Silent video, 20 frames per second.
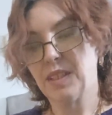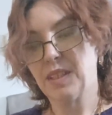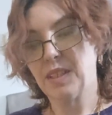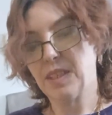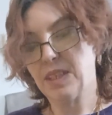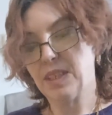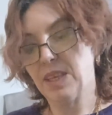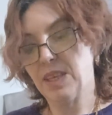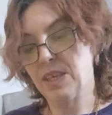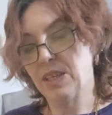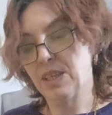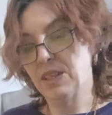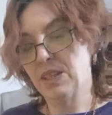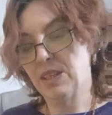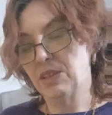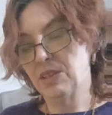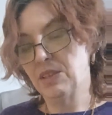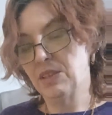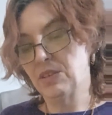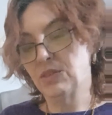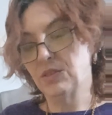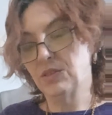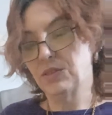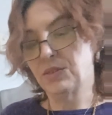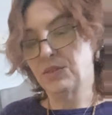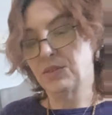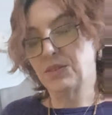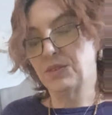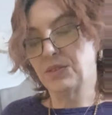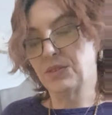And
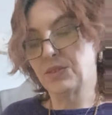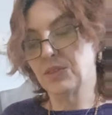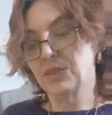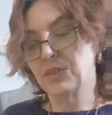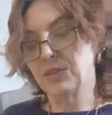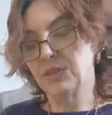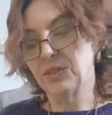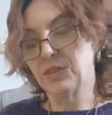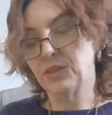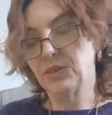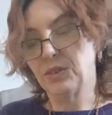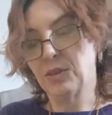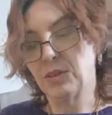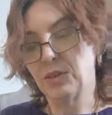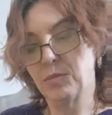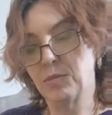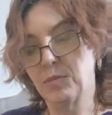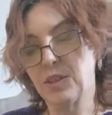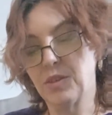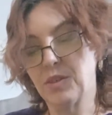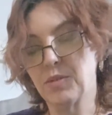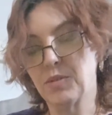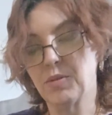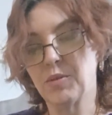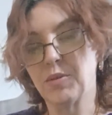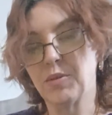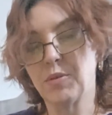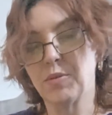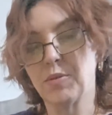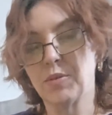just as long as you can make your own
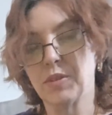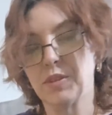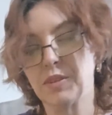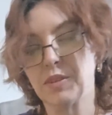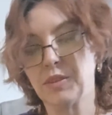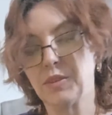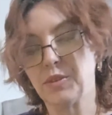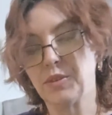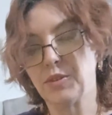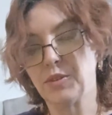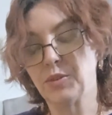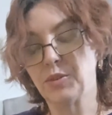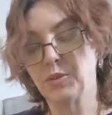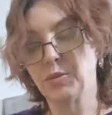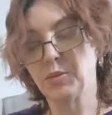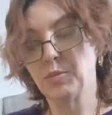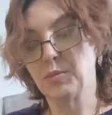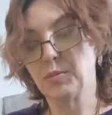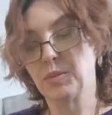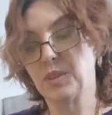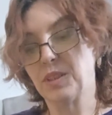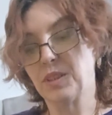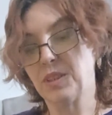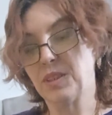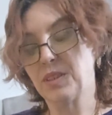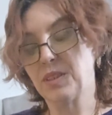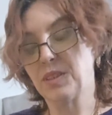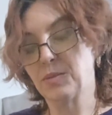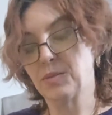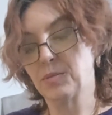cords, this jewelry
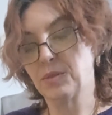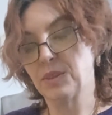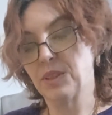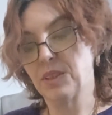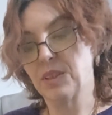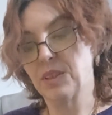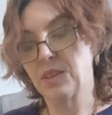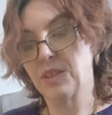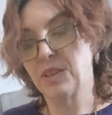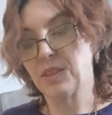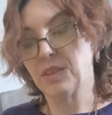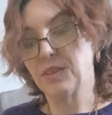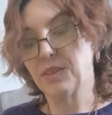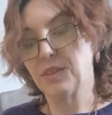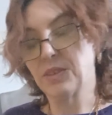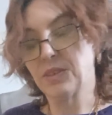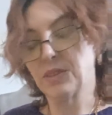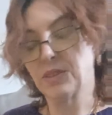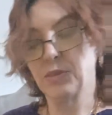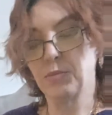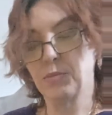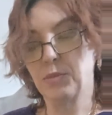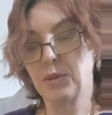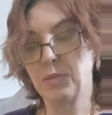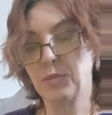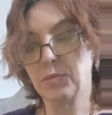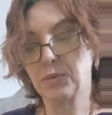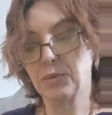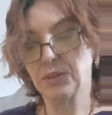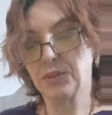is really nice, and
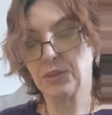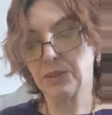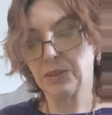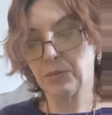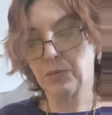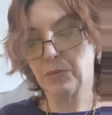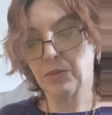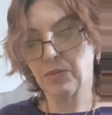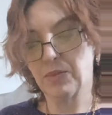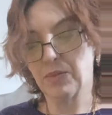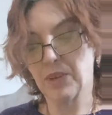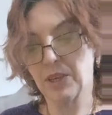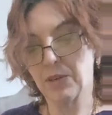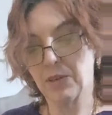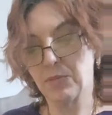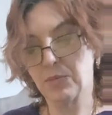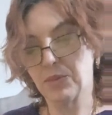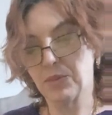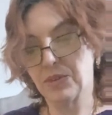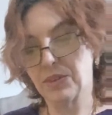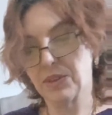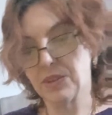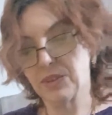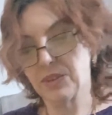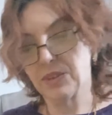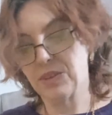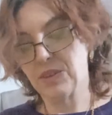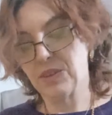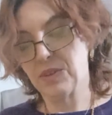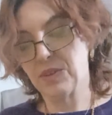people seem to vibe with it
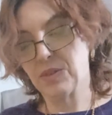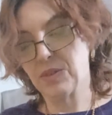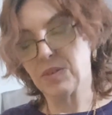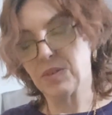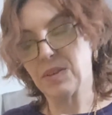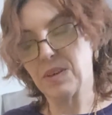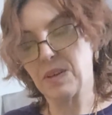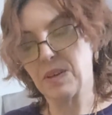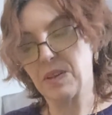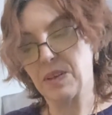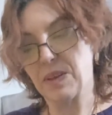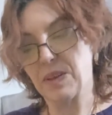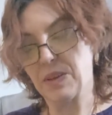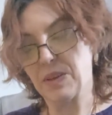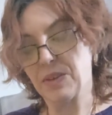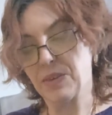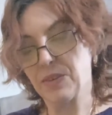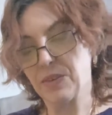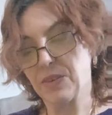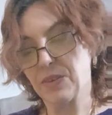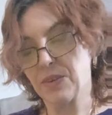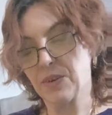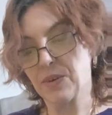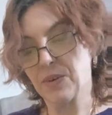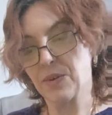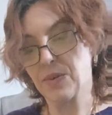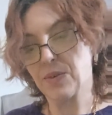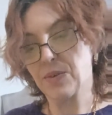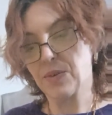too. So,